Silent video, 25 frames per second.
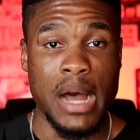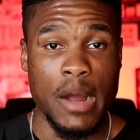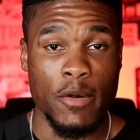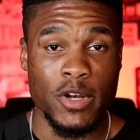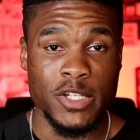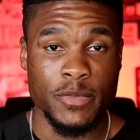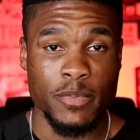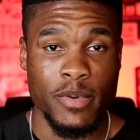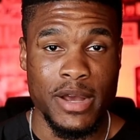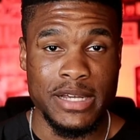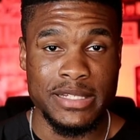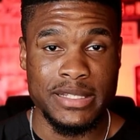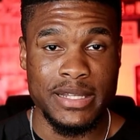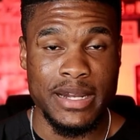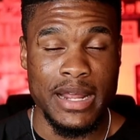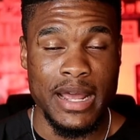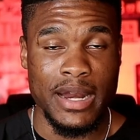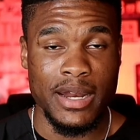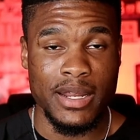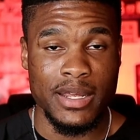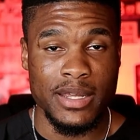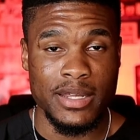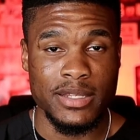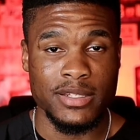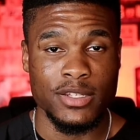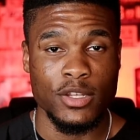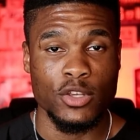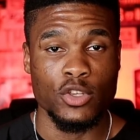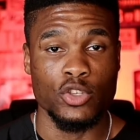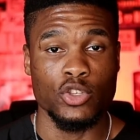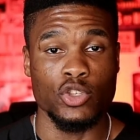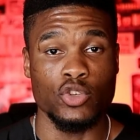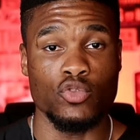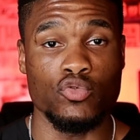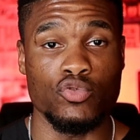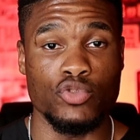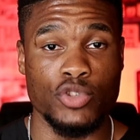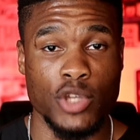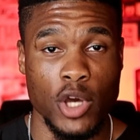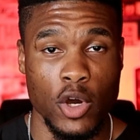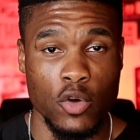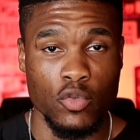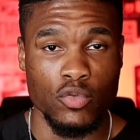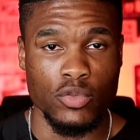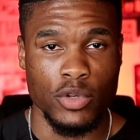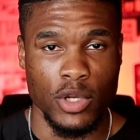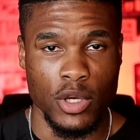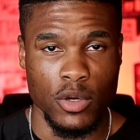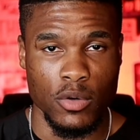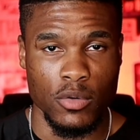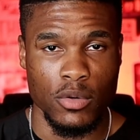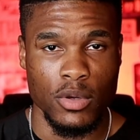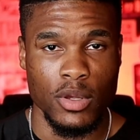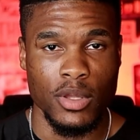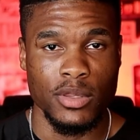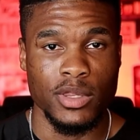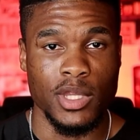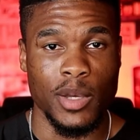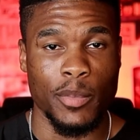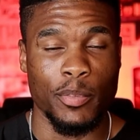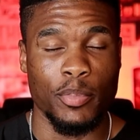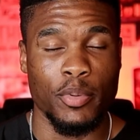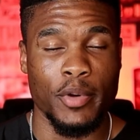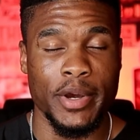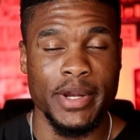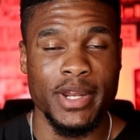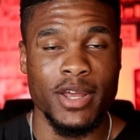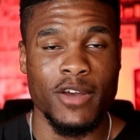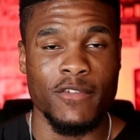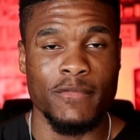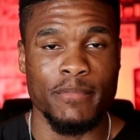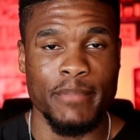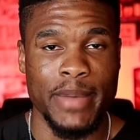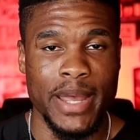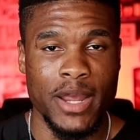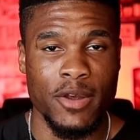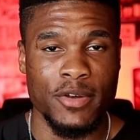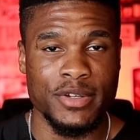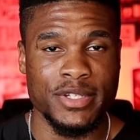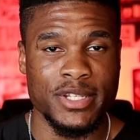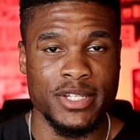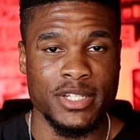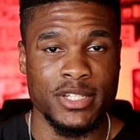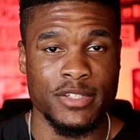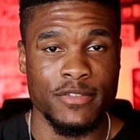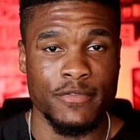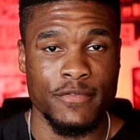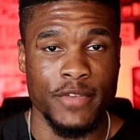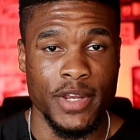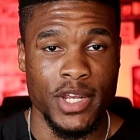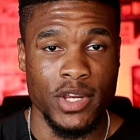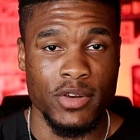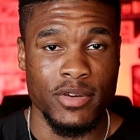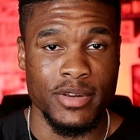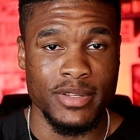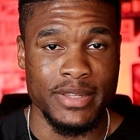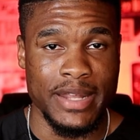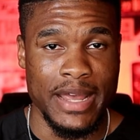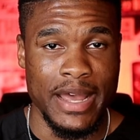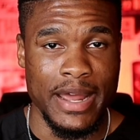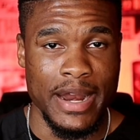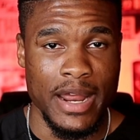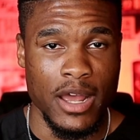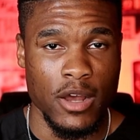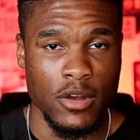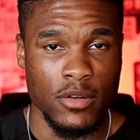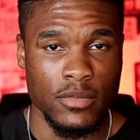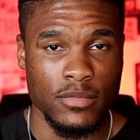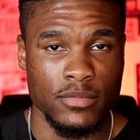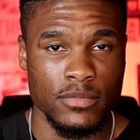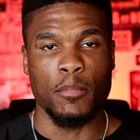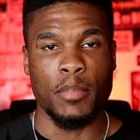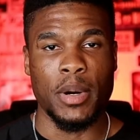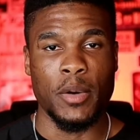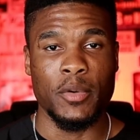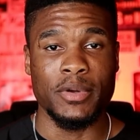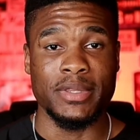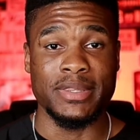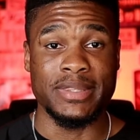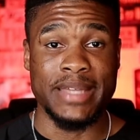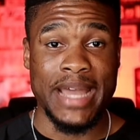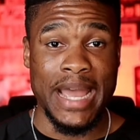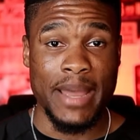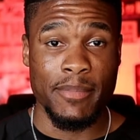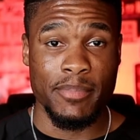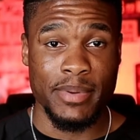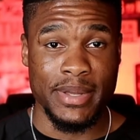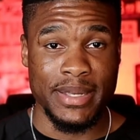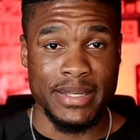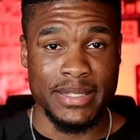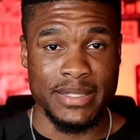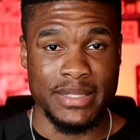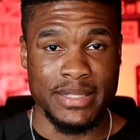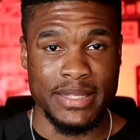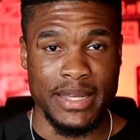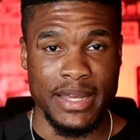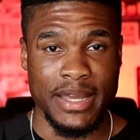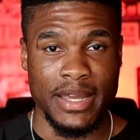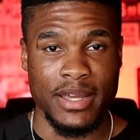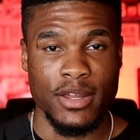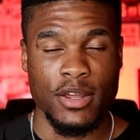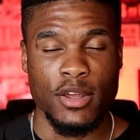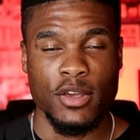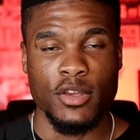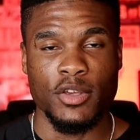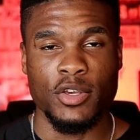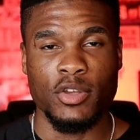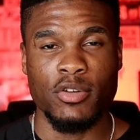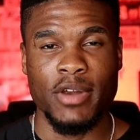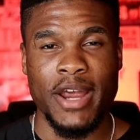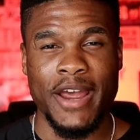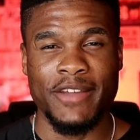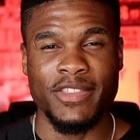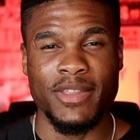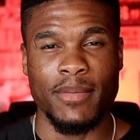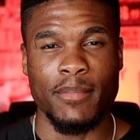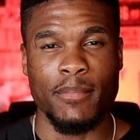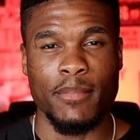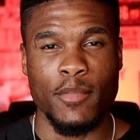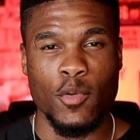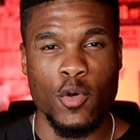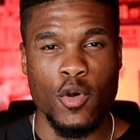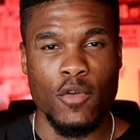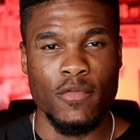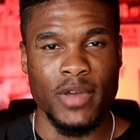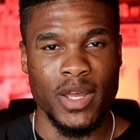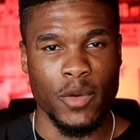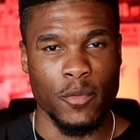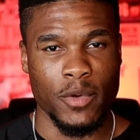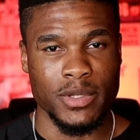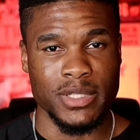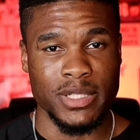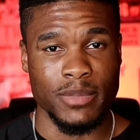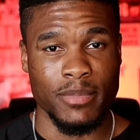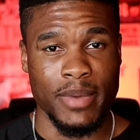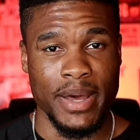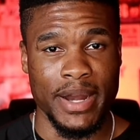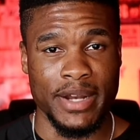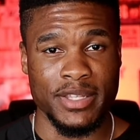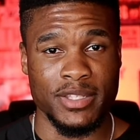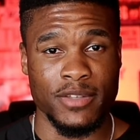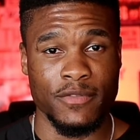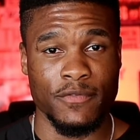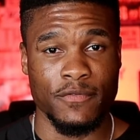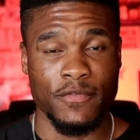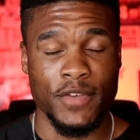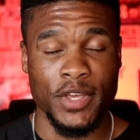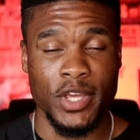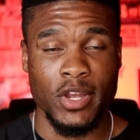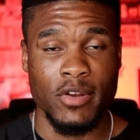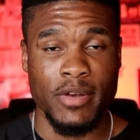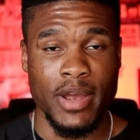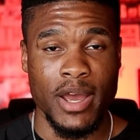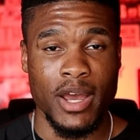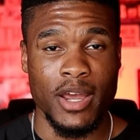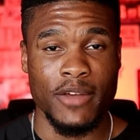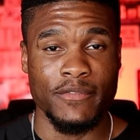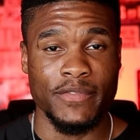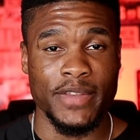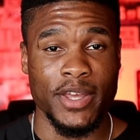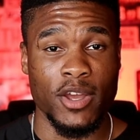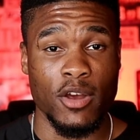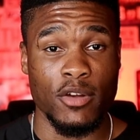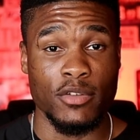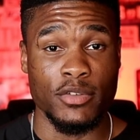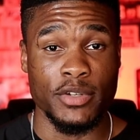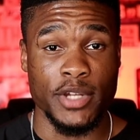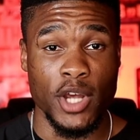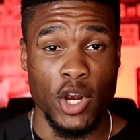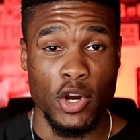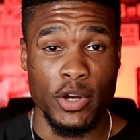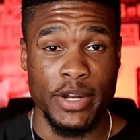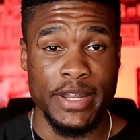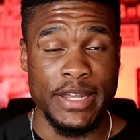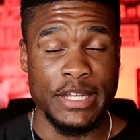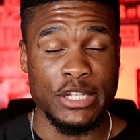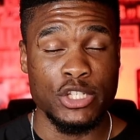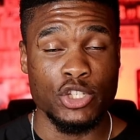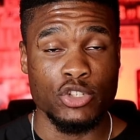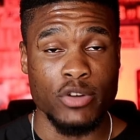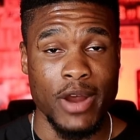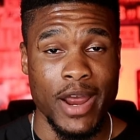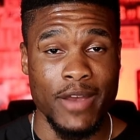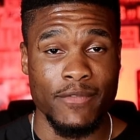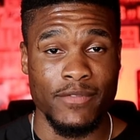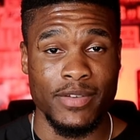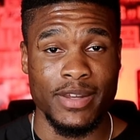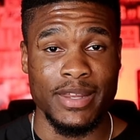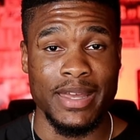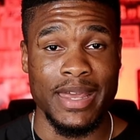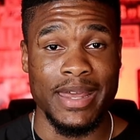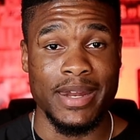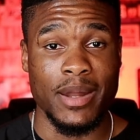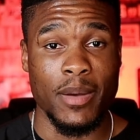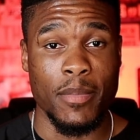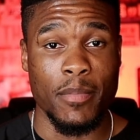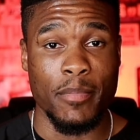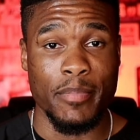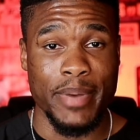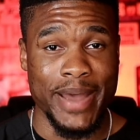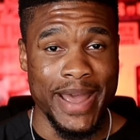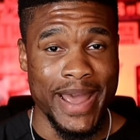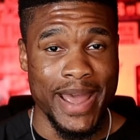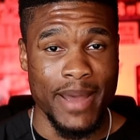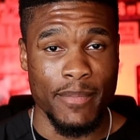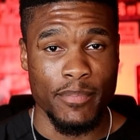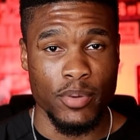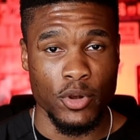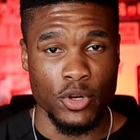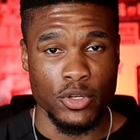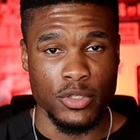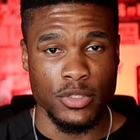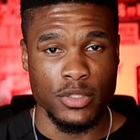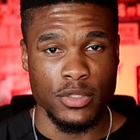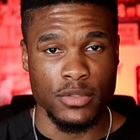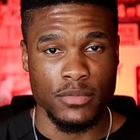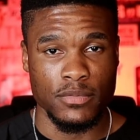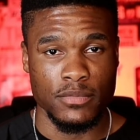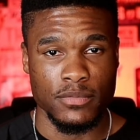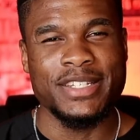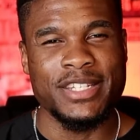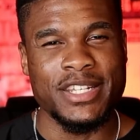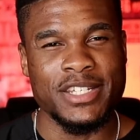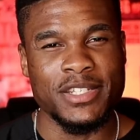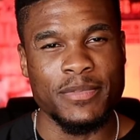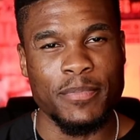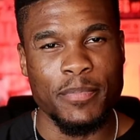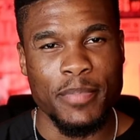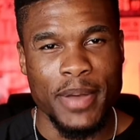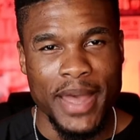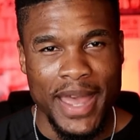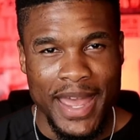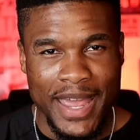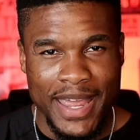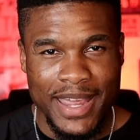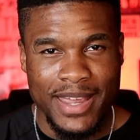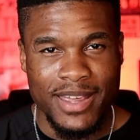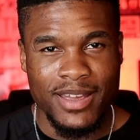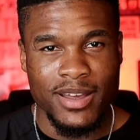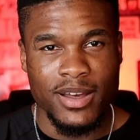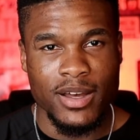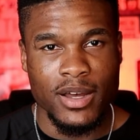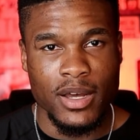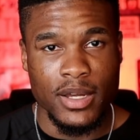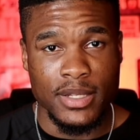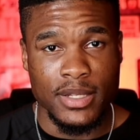My response to that is, you don't know. The point of marriage is figuring that out. But with that being said, you don't have to move in with somebody to figure out if they are dirty, trifling, and a bad person. Just pay